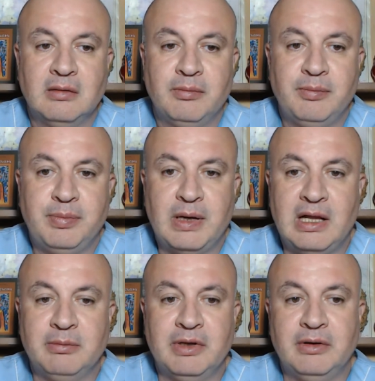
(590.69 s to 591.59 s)

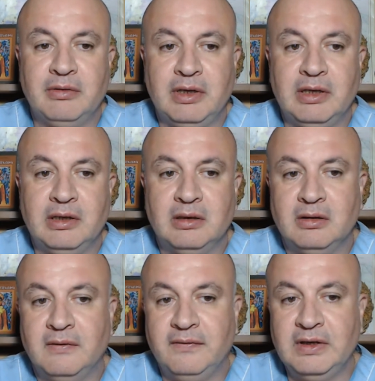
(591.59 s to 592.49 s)
pulmonary
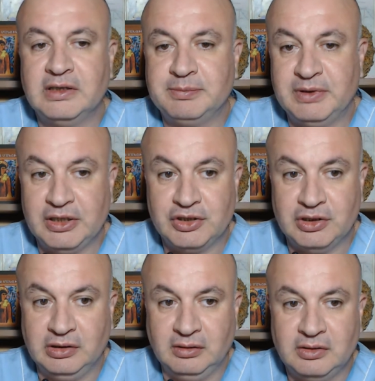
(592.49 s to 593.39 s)
venous
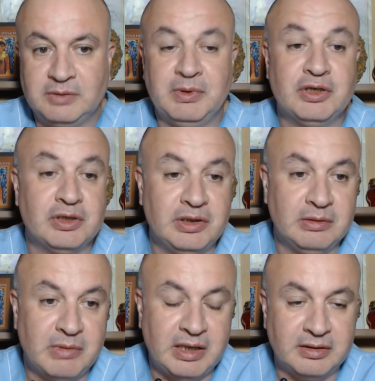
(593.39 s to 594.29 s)
pressure, especially in
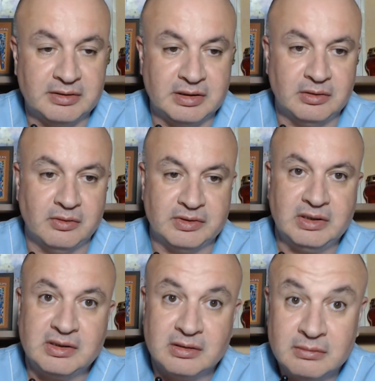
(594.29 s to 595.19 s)
mitral
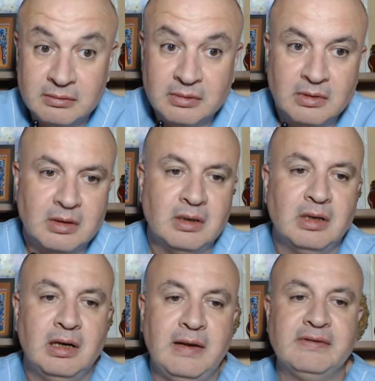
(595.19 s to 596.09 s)
stenosis,
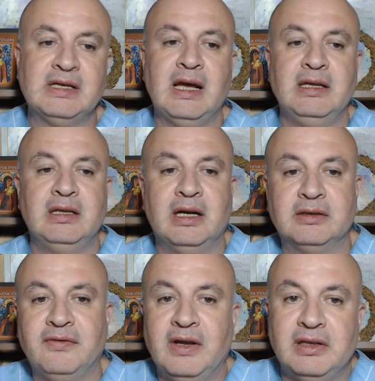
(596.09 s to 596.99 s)
left-sided heart
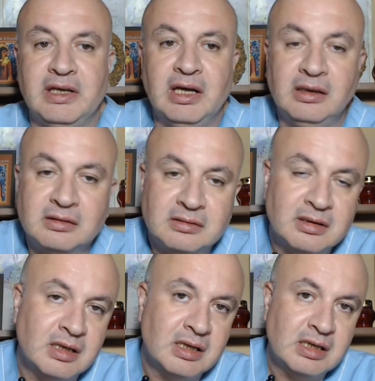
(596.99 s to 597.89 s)
failure,
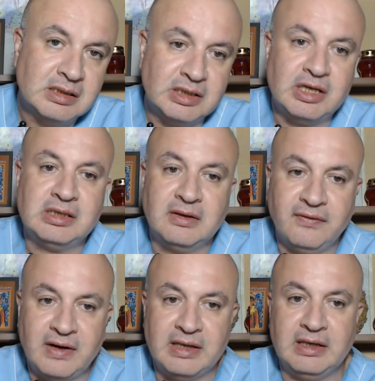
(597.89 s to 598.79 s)
Suggestive
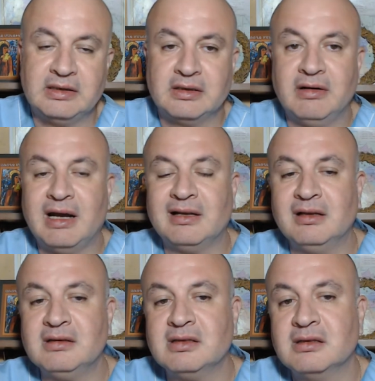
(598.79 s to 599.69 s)
findings:
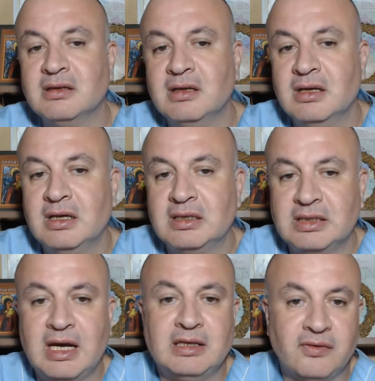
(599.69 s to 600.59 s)
crackles,
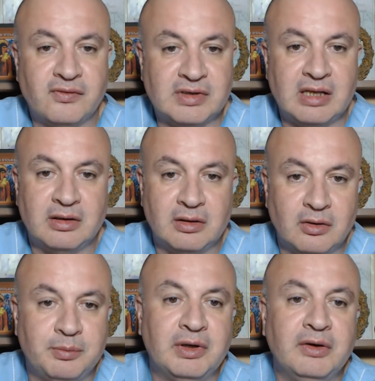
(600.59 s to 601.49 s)
signs of central or
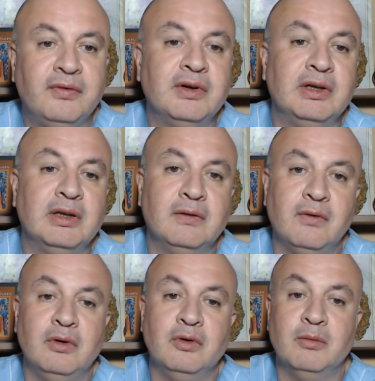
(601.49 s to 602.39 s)
peripheral
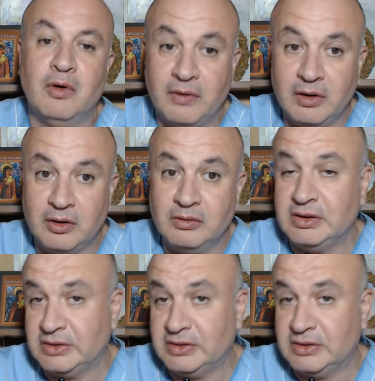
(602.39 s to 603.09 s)
volume overload. It's a